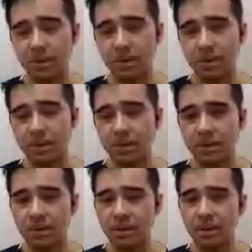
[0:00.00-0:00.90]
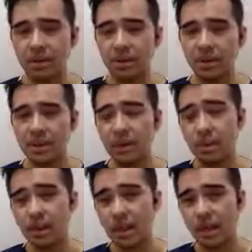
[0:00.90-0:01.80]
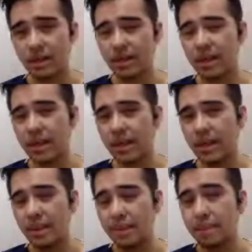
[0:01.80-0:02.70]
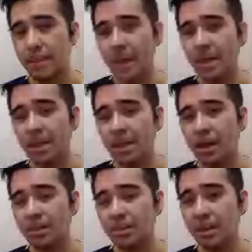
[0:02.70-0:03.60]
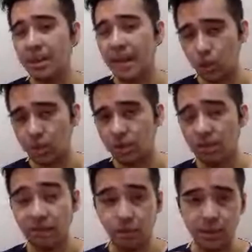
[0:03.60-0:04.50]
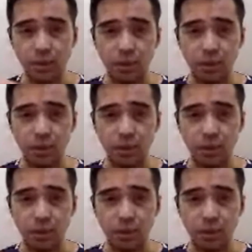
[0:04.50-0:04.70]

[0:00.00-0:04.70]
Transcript: down the line, it may not be that good for your body.